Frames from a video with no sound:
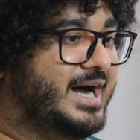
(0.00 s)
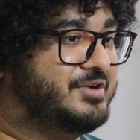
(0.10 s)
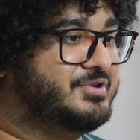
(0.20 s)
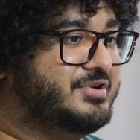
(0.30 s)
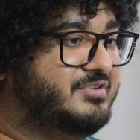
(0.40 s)

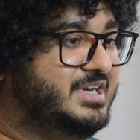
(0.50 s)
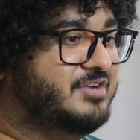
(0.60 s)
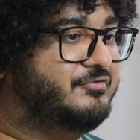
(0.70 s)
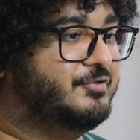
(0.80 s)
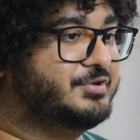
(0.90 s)
couldn't really
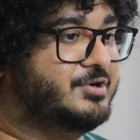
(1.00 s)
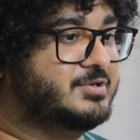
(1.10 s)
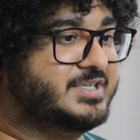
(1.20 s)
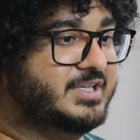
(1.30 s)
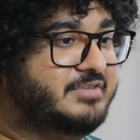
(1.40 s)
afford a
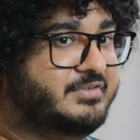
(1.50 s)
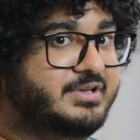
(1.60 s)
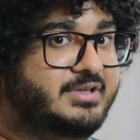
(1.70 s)
hotel, even